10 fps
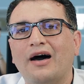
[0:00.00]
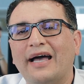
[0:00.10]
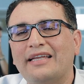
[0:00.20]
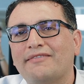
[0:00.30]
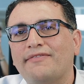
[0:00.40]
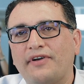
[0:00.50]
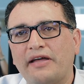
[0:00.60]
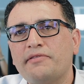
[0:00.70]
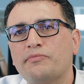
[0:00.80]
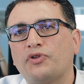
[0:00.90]
One major
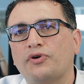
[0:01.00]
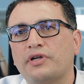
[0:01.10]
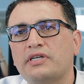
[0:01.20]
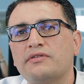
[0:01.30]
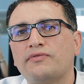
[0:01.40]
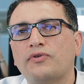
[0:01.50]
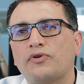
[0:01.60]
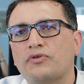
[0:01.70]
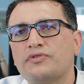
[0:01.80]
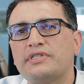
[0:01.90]
challenge for our
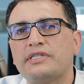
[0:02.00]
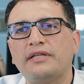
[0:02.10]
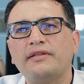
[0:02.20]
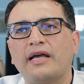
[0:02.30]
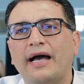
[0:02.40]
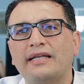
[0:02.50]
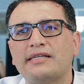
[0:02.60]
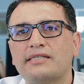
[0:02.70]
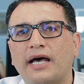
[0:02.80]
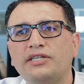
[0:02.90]
construction was that there
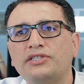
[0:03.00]
was no